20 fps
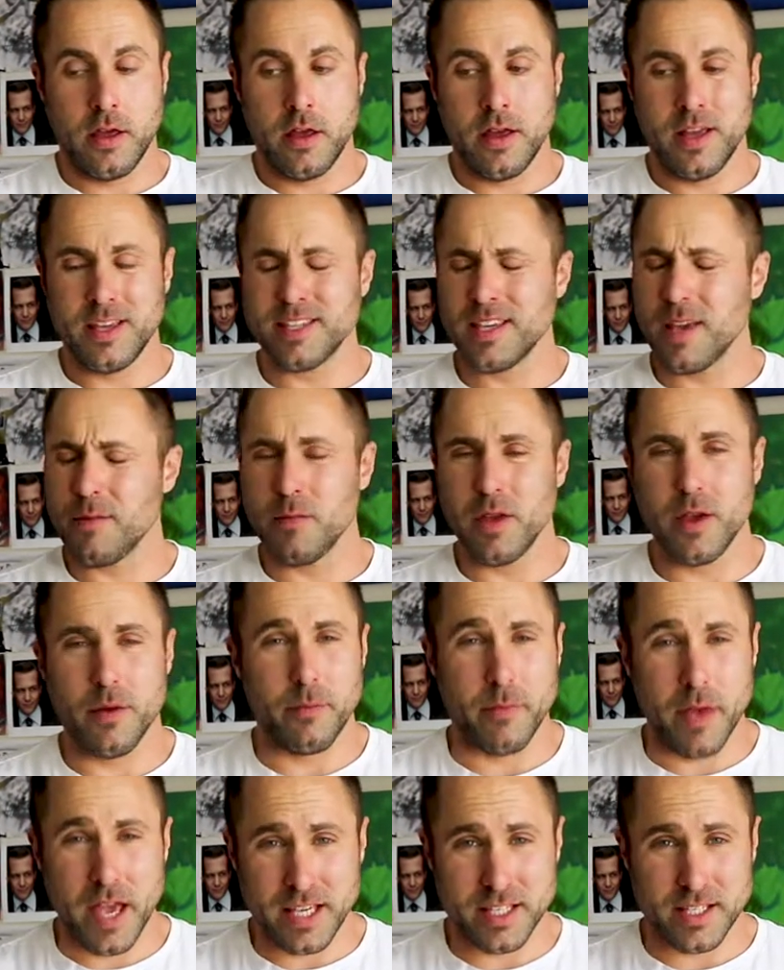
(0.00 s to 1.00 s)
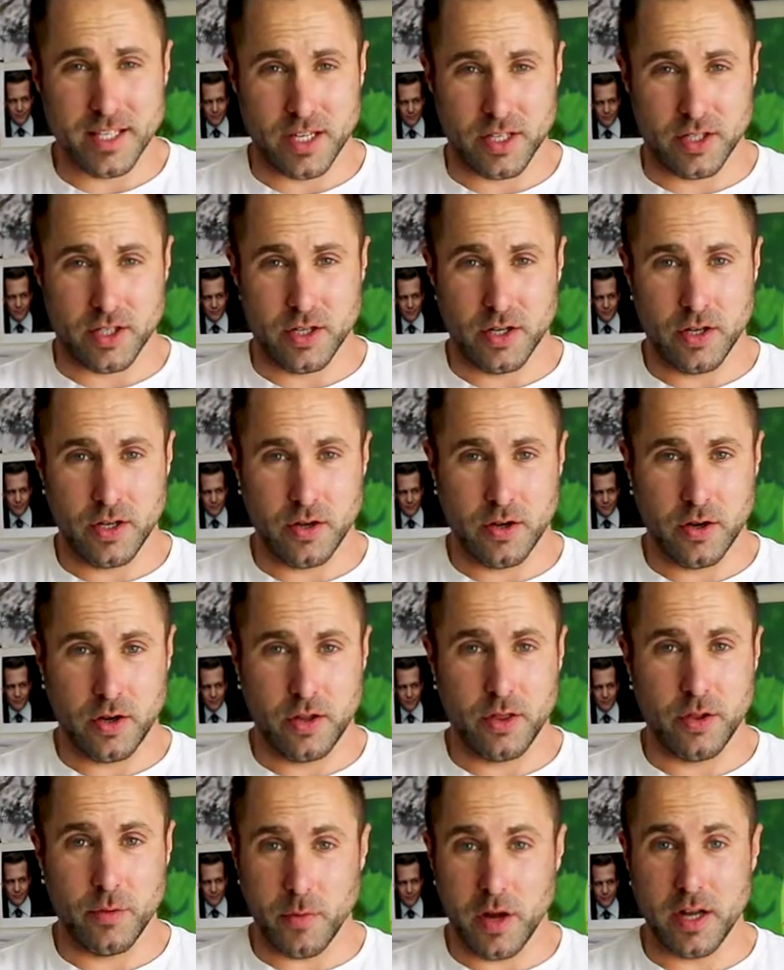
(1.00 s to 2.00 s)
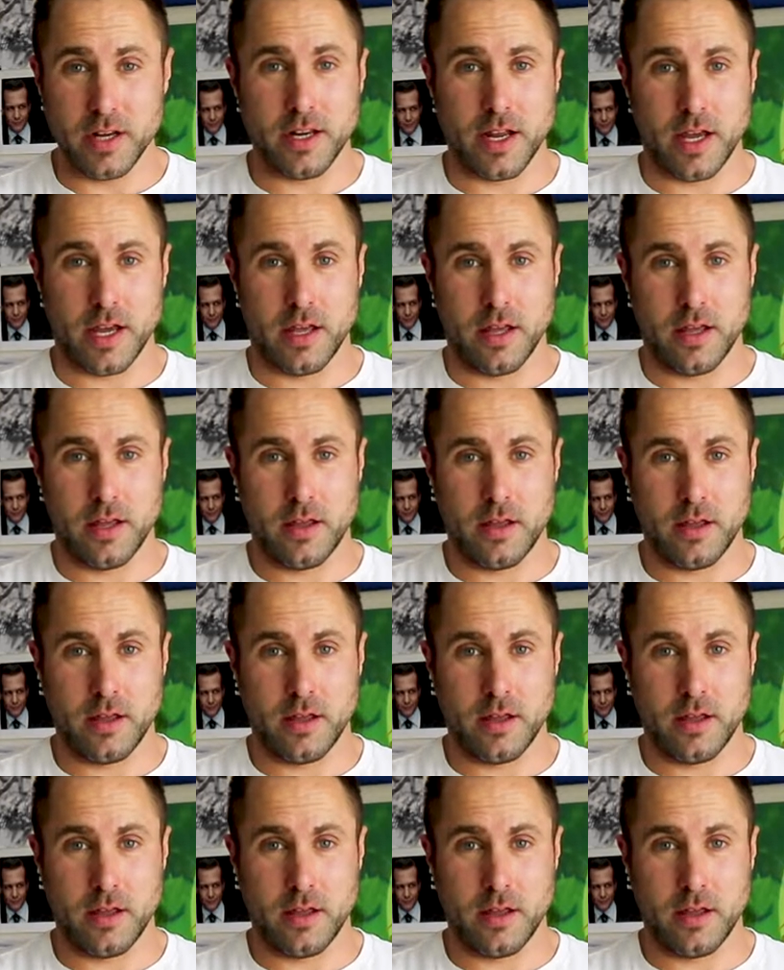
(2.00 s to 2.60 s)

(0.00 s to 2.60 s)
He sent me a message on the Monday.